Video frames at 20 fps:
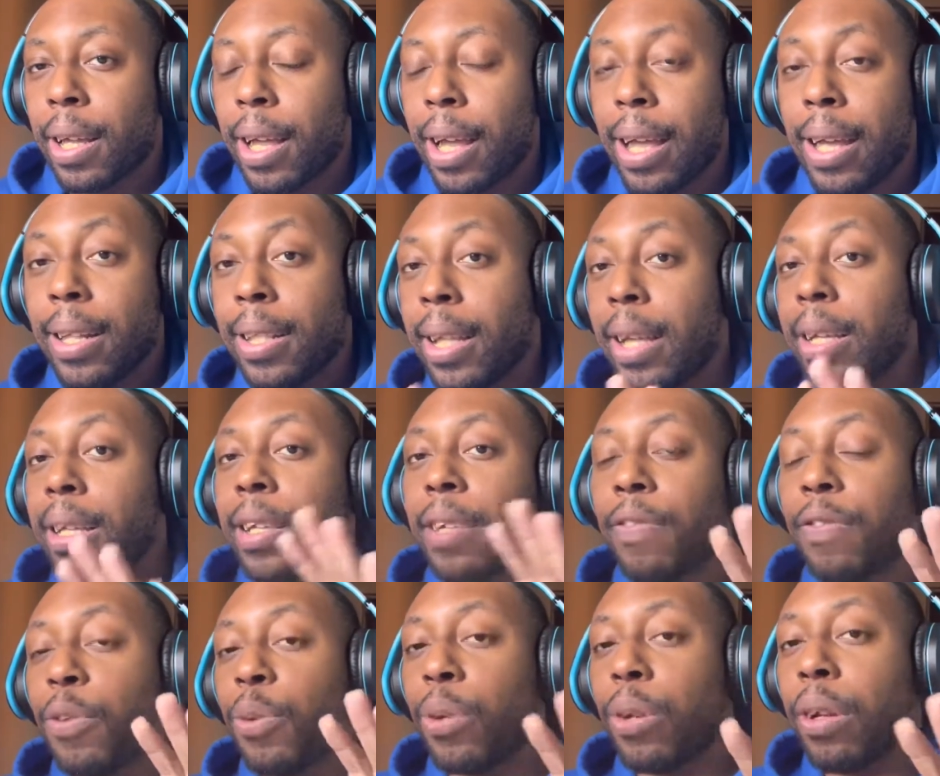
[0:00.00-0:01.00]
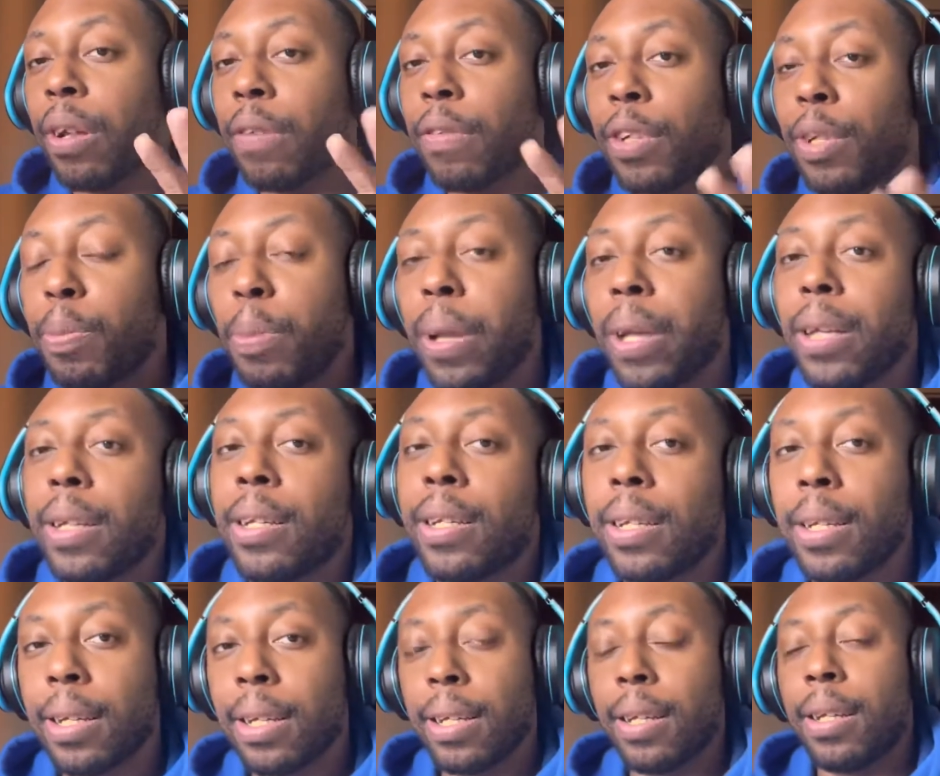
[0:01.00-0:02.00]
and they give you enough
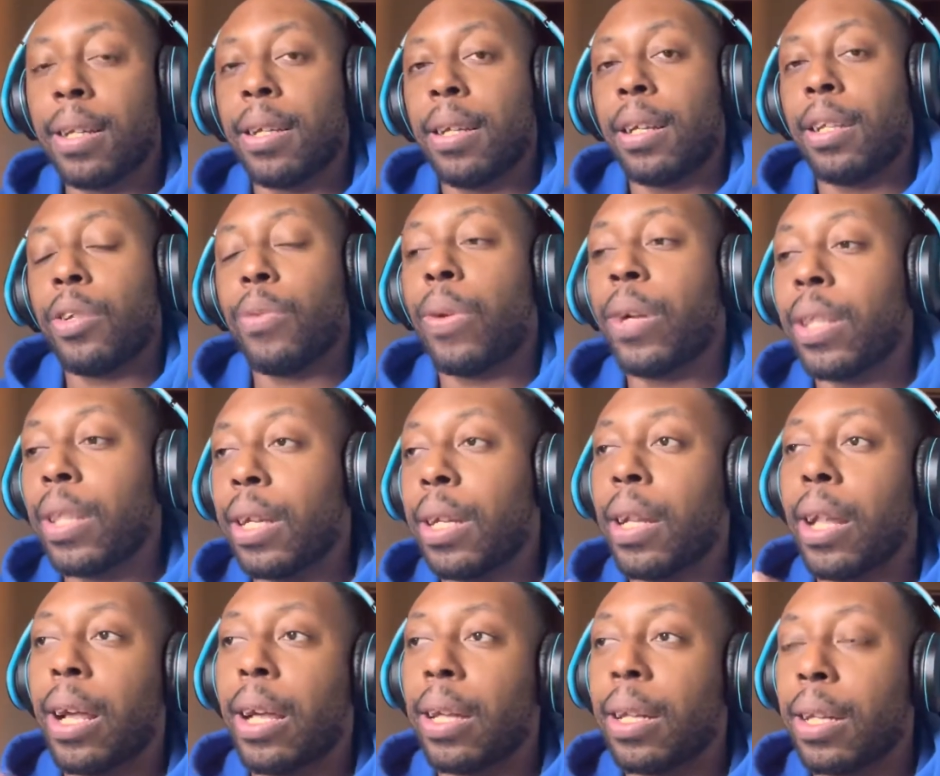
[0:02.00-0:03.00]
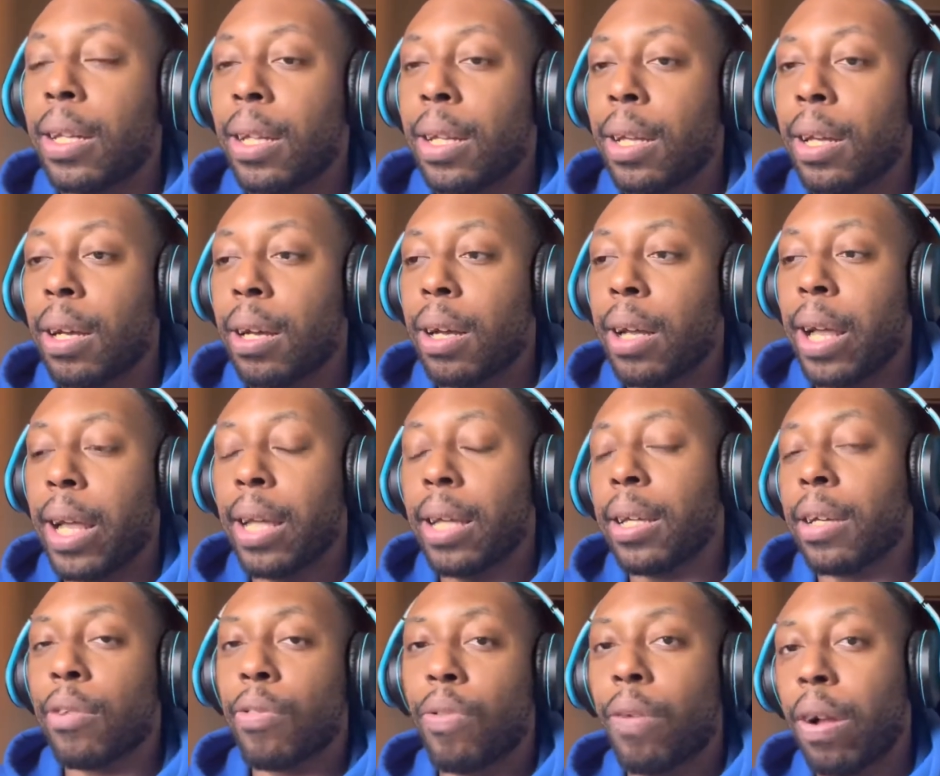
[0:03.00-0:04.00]
space to where they're not
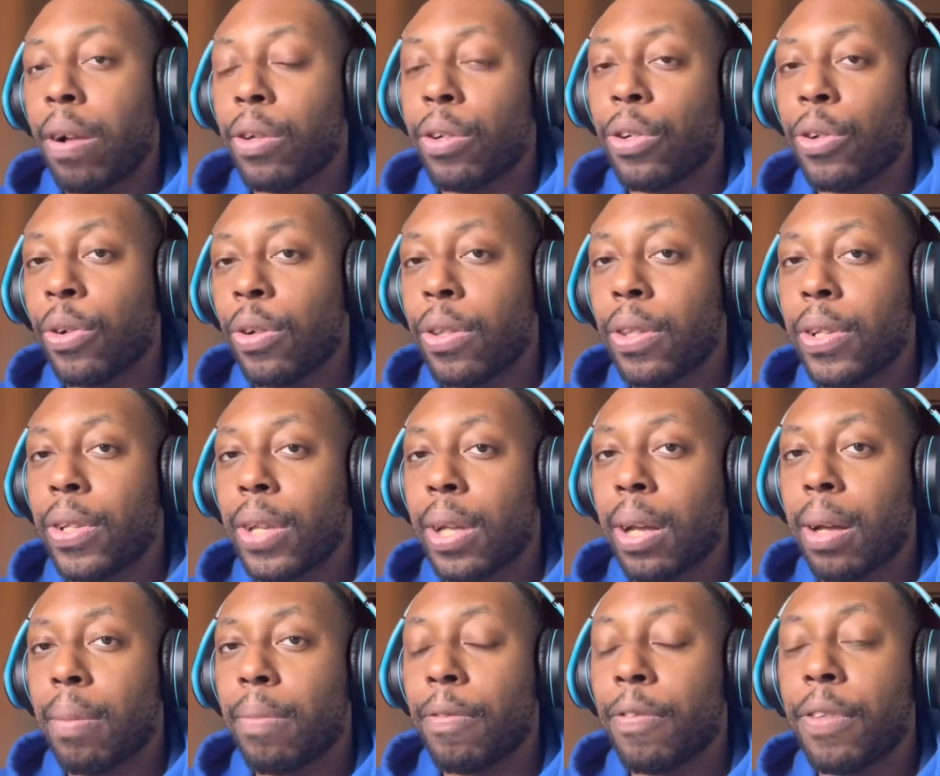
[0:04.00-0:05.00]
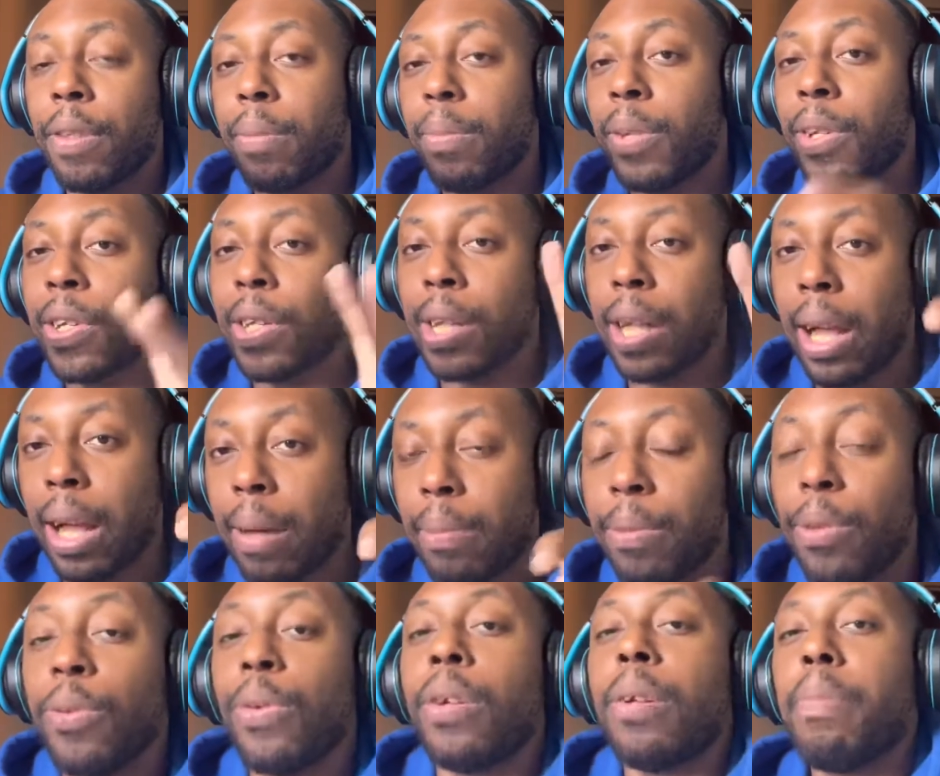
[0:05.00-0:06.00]
hanging around you all the time for them to stab
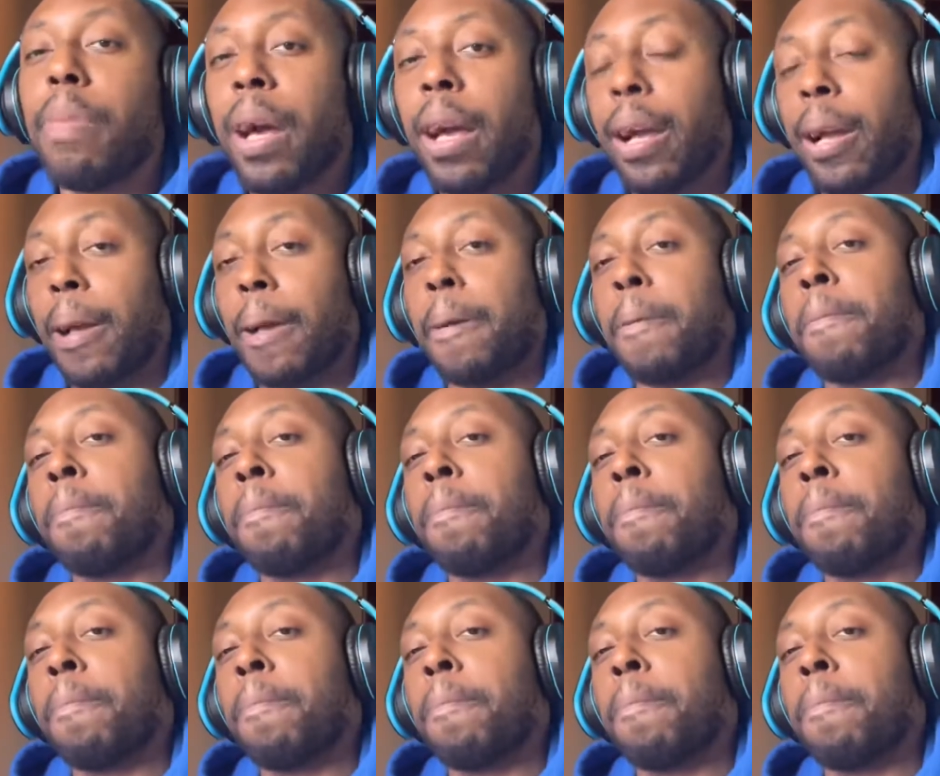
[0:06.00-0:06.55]
you in the back.